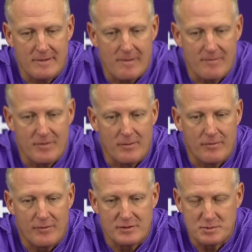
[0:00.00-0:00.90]
of the
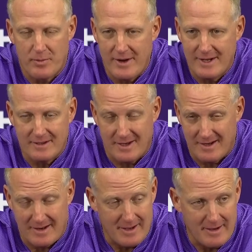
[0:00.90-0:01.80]
first break that
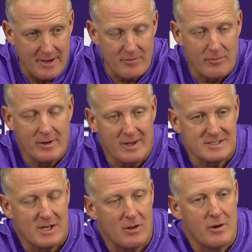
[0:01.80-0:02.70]
I, I didn't
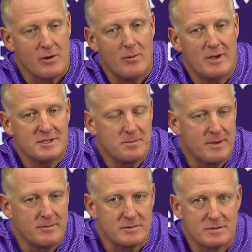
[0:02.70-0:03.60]
realize how long it was,
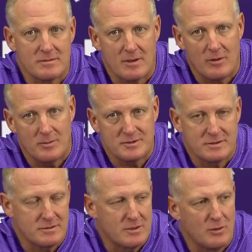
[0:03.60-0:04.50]
but it was
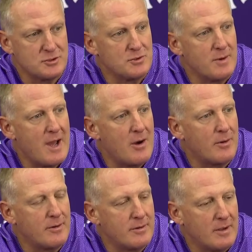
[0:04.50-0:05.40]
almost close to an
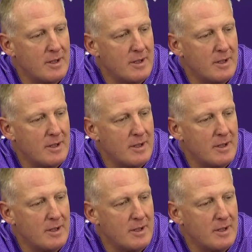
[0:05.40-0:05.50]
hour,